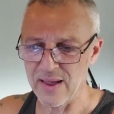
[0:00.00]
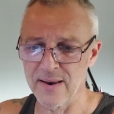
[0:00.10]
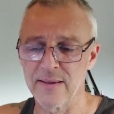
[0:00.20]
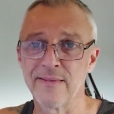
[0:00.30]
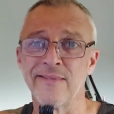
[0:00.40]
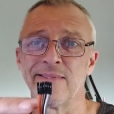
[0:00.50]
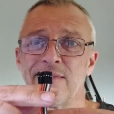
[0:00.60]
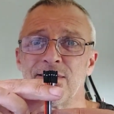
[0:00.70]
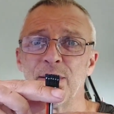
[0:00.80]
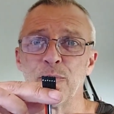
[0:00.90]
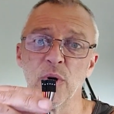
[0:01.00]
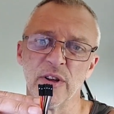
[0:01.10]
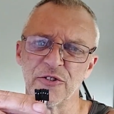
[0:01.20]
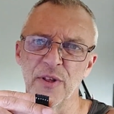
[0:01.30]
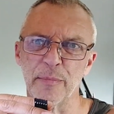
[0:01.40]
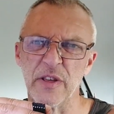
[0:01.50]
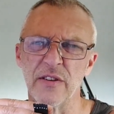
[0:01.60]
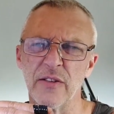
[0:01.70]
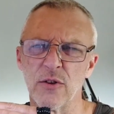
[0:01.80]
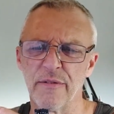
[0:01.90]
and then snip these
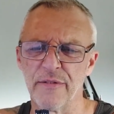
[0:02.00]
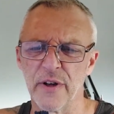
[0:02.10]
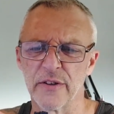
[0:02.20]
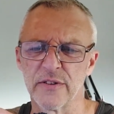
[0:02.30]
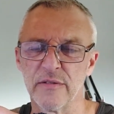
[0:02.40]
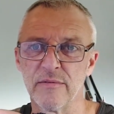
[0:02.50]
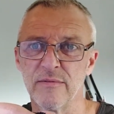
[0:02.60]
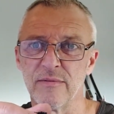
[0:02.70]
ends off first and